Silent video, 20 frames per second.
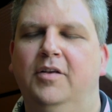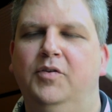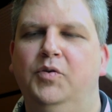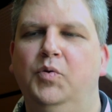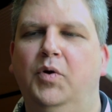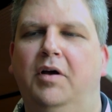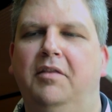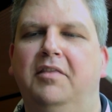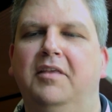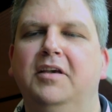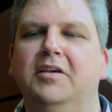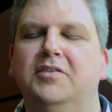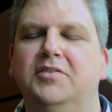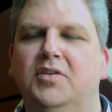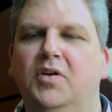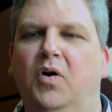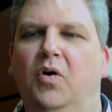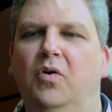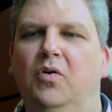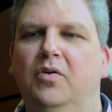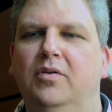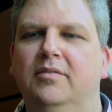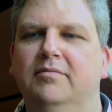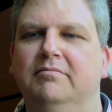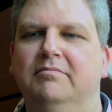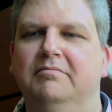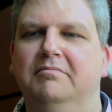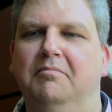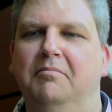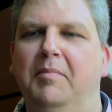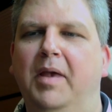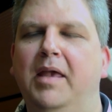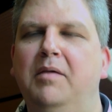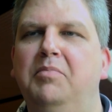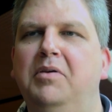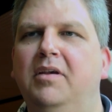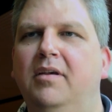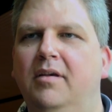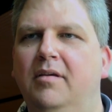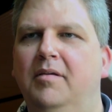Do I think so?
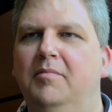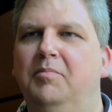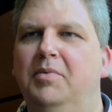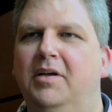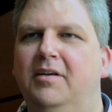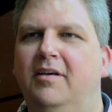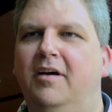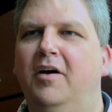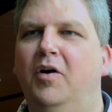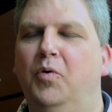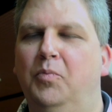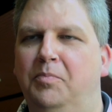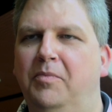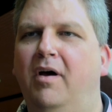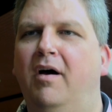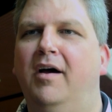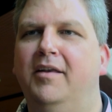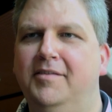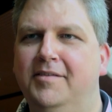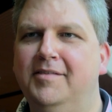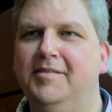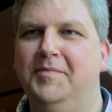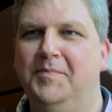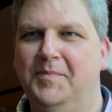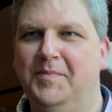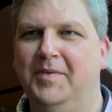Maybe, but I hope not.